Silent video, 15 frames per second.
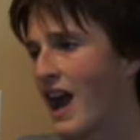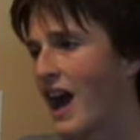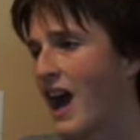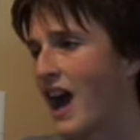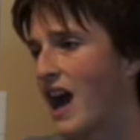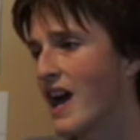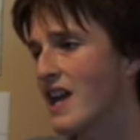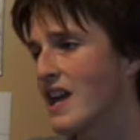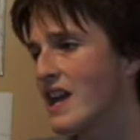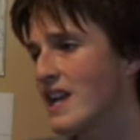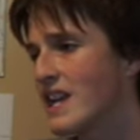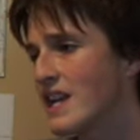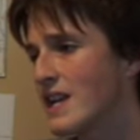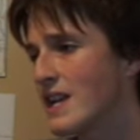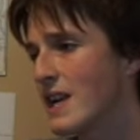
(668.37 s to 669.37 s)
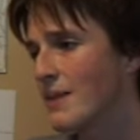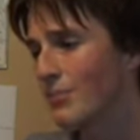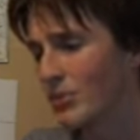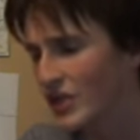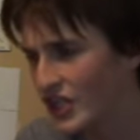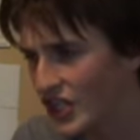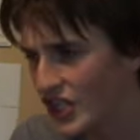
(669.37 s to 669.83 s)
I
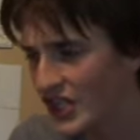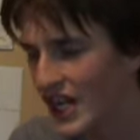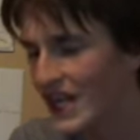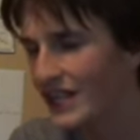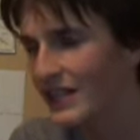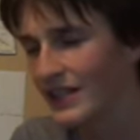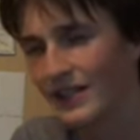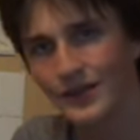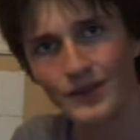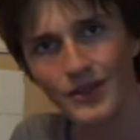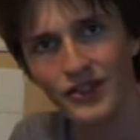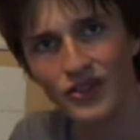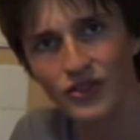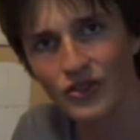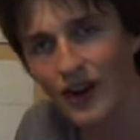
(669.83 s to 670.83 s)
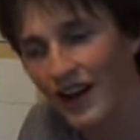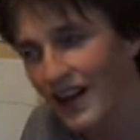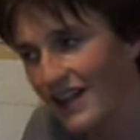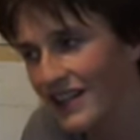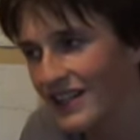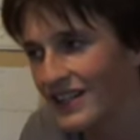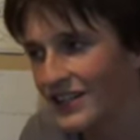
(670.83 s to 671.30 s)
appreciate the
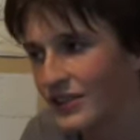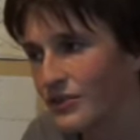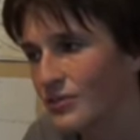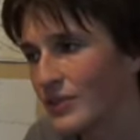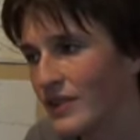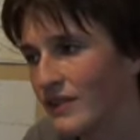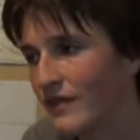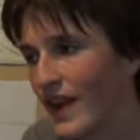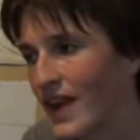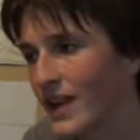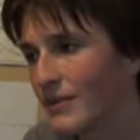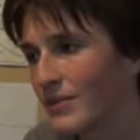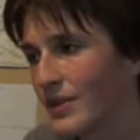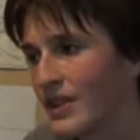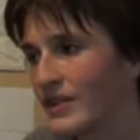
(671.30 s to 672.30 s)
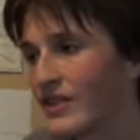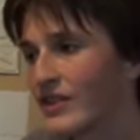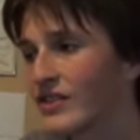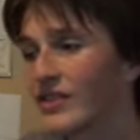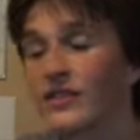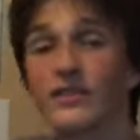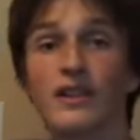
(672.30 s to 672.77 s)
trying to revamp into
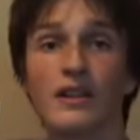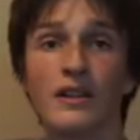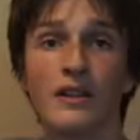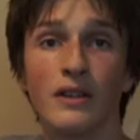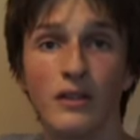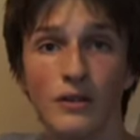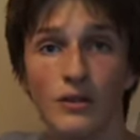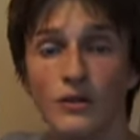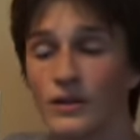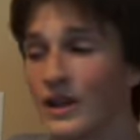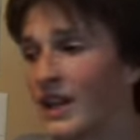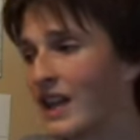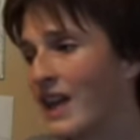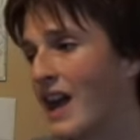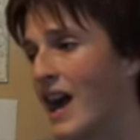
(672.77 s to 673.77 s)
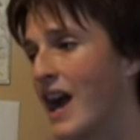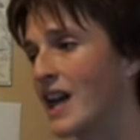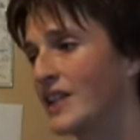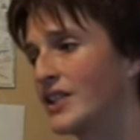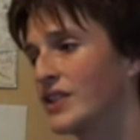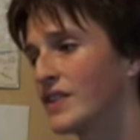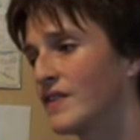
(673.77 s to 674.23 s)
something new. I
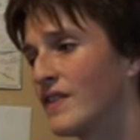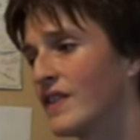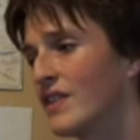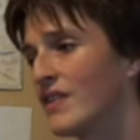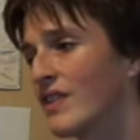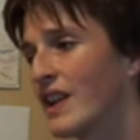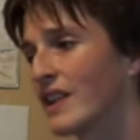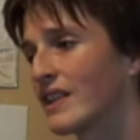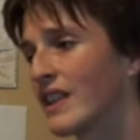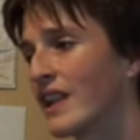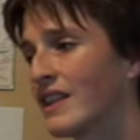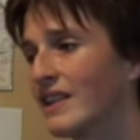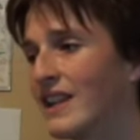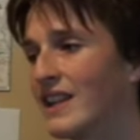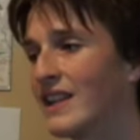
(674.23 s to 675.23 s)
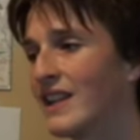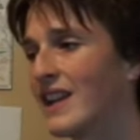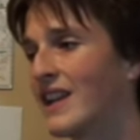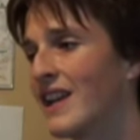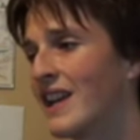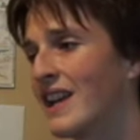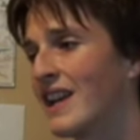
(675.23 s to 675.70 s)
just feel like they did it
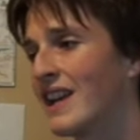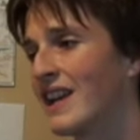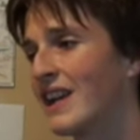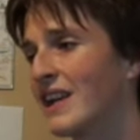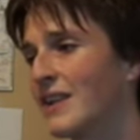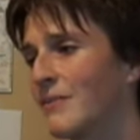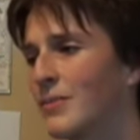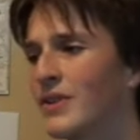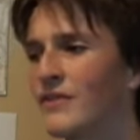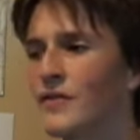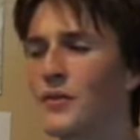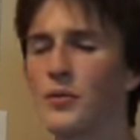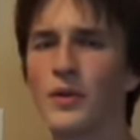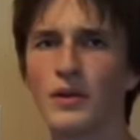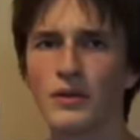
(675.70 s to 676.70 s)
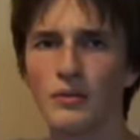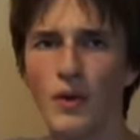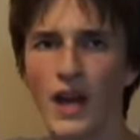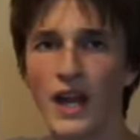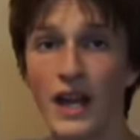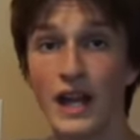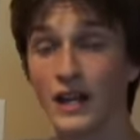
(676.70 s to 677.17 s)
in a bit of a weird
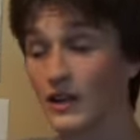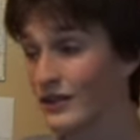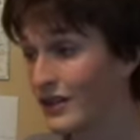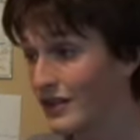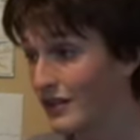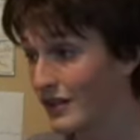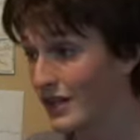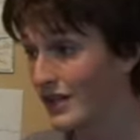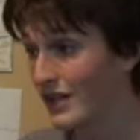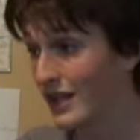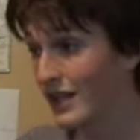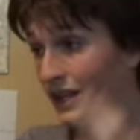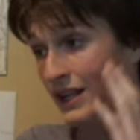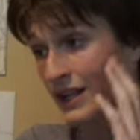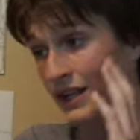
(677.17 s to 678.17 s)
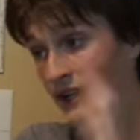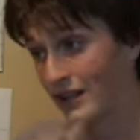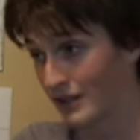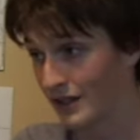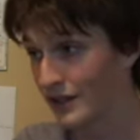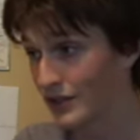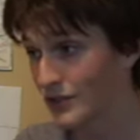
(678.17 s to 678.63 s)
way. And clearly,
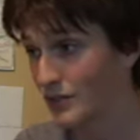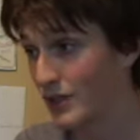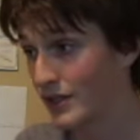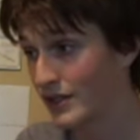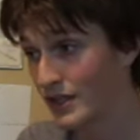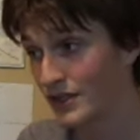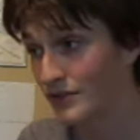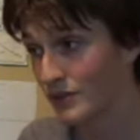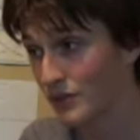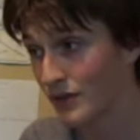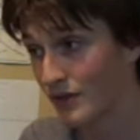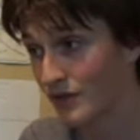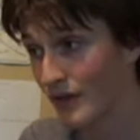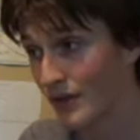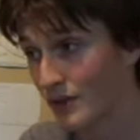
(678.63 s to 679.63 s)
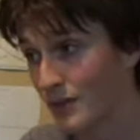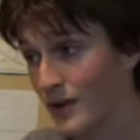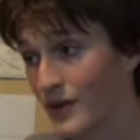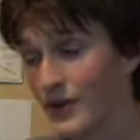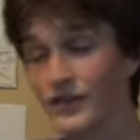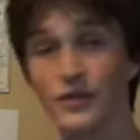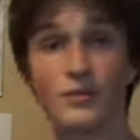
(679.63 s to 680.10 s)
this one didn't work very well
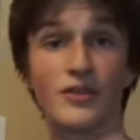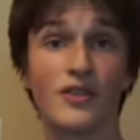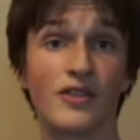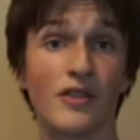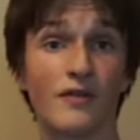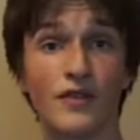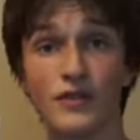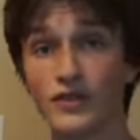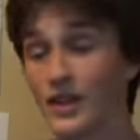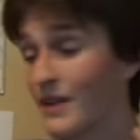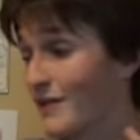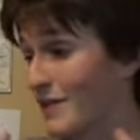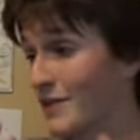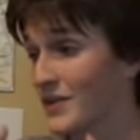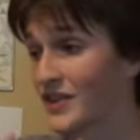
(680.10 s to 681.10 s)
because it was first off, it was a